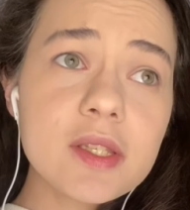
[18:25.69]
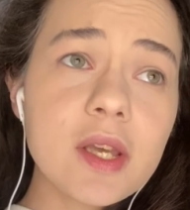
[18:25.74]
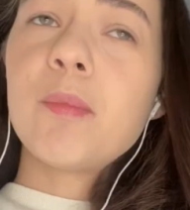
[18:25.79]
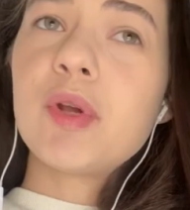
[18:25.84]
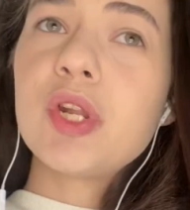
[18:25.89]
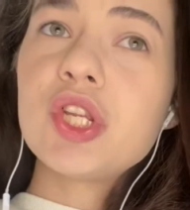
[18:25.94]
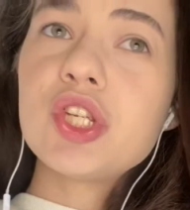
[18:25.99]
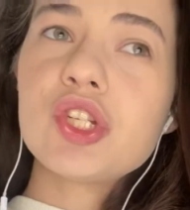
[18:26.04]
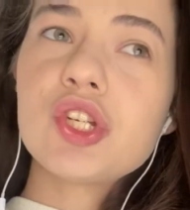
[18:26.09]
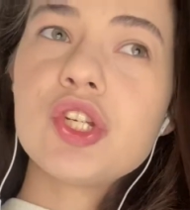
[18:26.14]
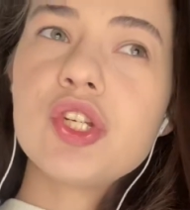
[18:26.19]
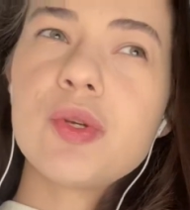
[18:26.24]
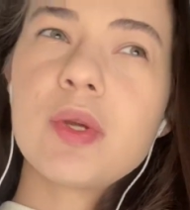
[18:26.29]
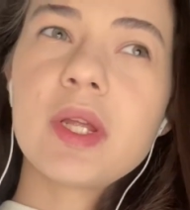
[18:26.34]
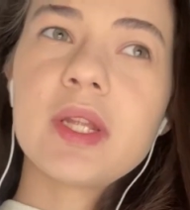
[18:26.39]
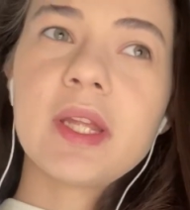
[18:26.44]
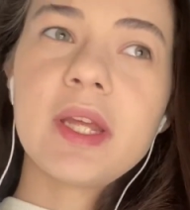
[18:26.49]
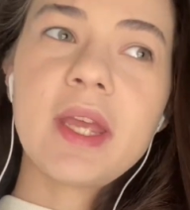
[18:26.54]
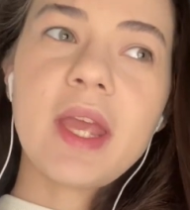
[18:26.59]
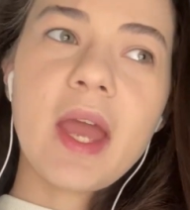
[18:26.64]
Pretty sure you
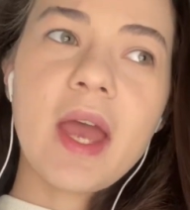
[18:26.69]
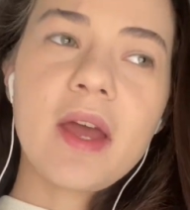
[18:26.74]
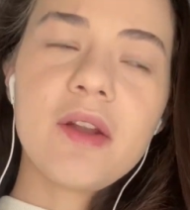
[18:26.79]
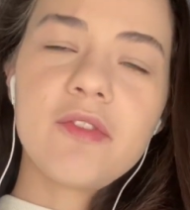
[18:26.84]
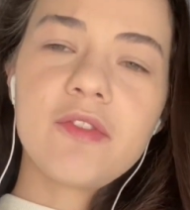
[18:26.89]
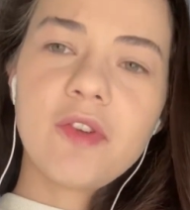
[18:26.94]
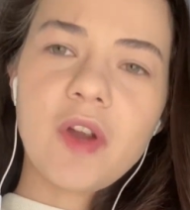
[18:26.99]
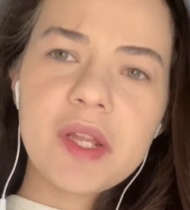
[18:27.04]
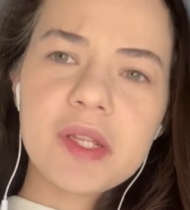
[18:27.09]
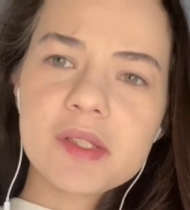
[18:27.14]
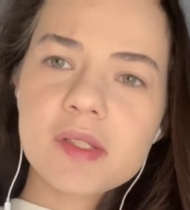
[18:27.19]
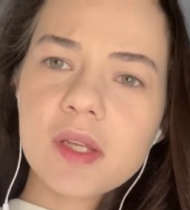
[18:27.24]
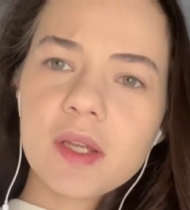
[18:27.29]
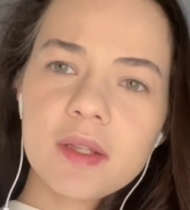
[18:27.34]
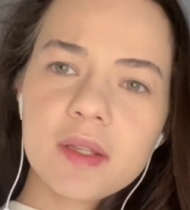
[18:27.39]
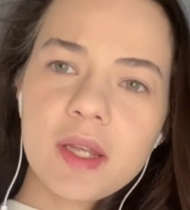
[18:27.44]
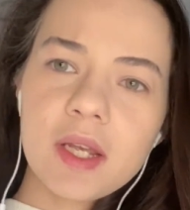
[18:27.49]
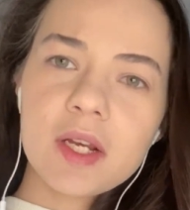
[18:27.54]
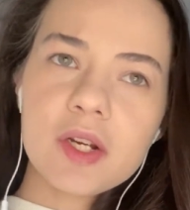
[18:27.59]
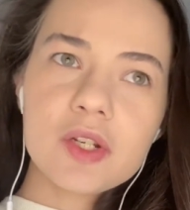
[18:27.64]
can like add friends
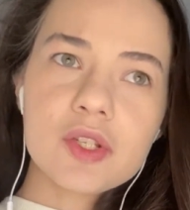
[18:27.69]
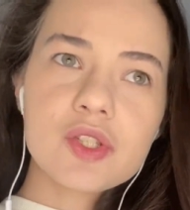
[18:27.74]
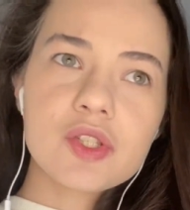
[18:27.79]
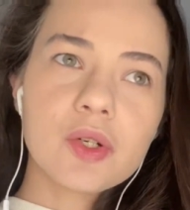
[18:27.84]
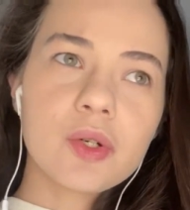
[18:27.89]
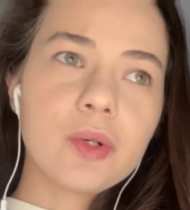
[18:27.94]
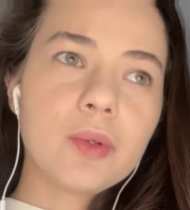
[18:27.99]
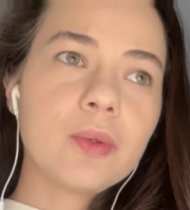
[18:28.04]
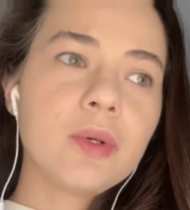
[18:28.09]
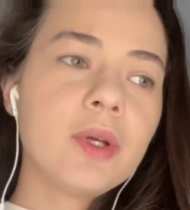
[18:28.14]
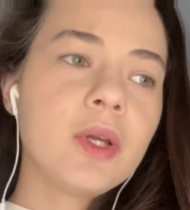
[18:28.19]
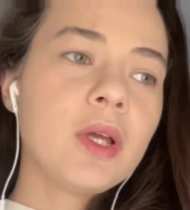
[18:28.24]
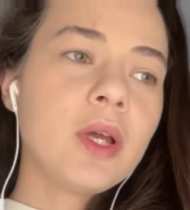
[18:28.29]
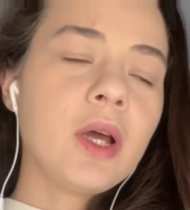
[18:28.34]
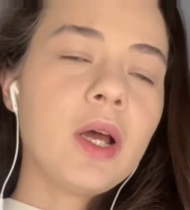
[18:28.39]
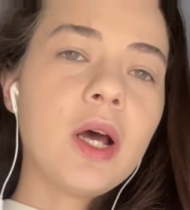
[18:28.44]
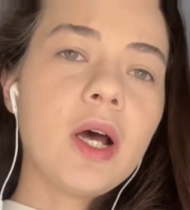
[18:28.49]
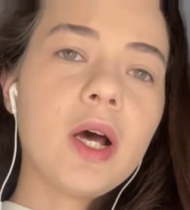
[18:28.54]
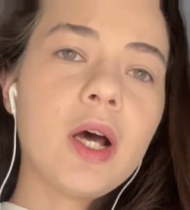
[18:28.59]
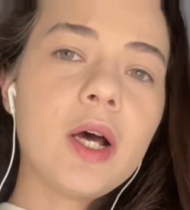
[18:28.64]
on there, so
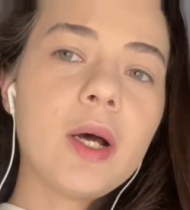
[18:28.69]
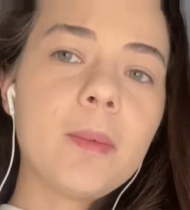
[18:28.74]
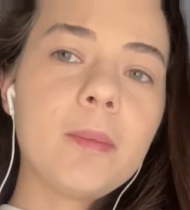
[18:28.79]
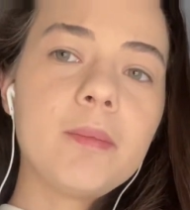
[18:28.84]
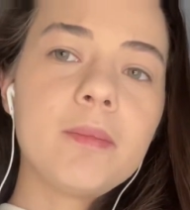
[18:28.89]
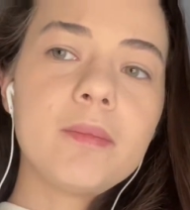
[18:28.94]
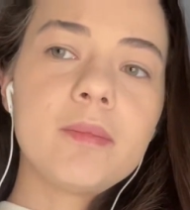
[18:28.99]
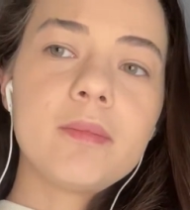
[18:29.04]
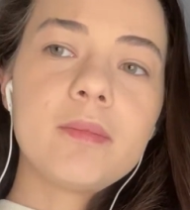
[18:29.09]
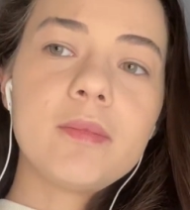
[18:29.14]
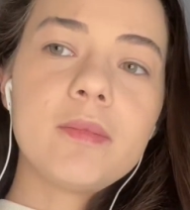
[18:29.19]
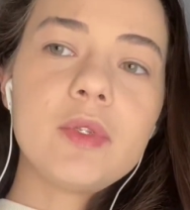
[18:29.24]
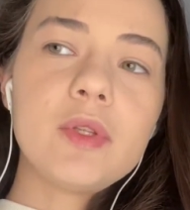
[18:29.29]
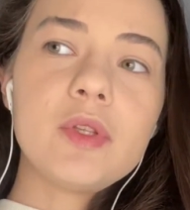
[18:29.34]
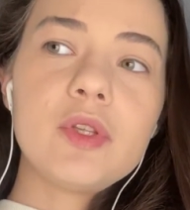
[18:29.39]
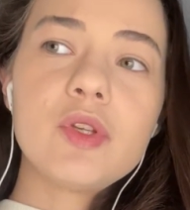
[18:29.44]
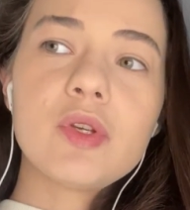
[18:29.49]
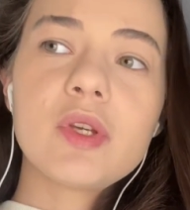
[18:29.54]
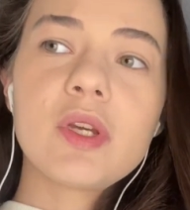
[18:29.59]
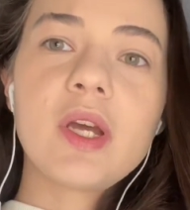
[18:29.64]
um,
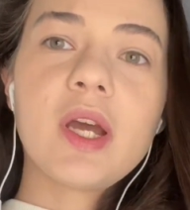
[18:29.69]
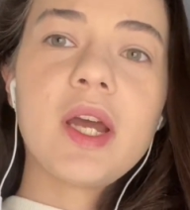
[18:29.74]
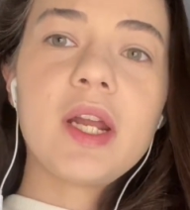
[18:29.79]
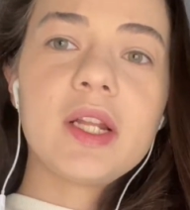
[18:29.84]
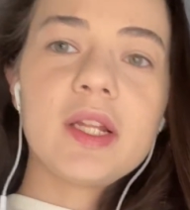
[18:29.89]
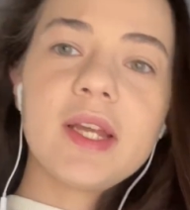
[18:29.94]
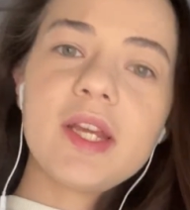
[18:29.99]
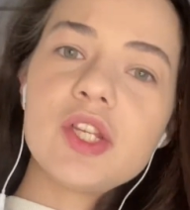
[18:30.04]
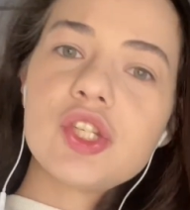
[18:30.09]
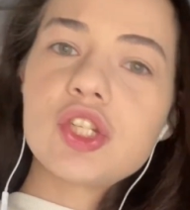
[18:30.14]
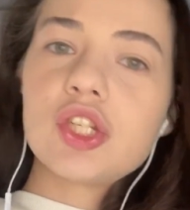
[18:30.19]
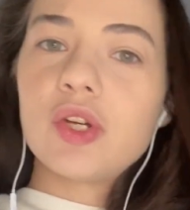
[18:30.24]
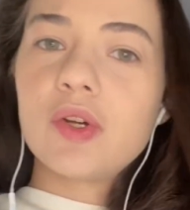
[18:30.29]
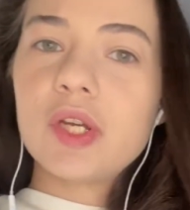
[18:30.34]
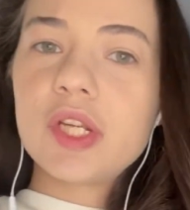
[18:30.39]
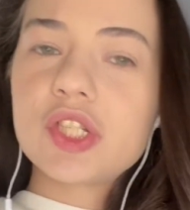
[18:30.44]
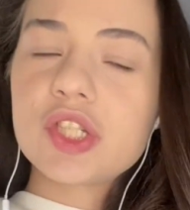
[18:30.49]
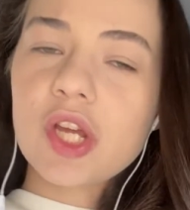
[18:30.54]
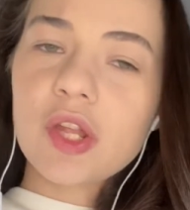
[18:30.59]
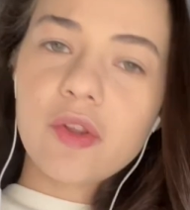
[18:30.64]
you can kind of like cheer
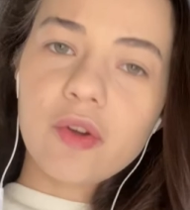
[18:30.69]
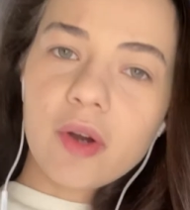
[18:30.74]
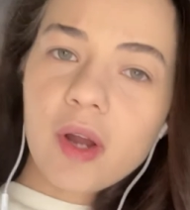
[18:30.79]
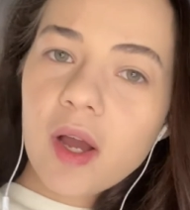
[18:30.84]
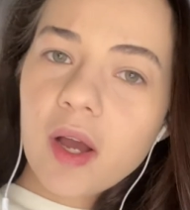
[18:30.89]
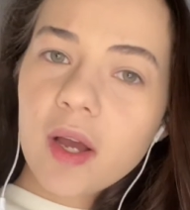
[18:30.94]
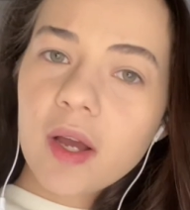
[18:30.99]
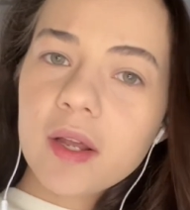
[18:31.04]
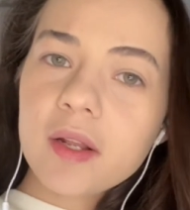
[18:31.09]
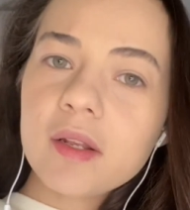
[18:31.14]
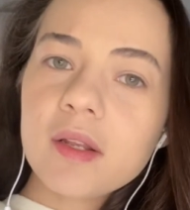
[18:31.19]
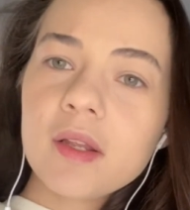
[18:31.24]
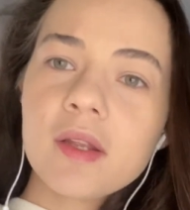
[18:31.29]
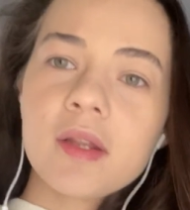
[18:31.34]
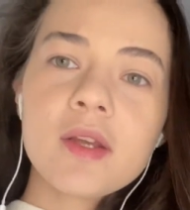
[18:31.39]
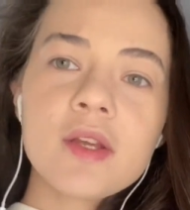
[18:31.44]
each other on.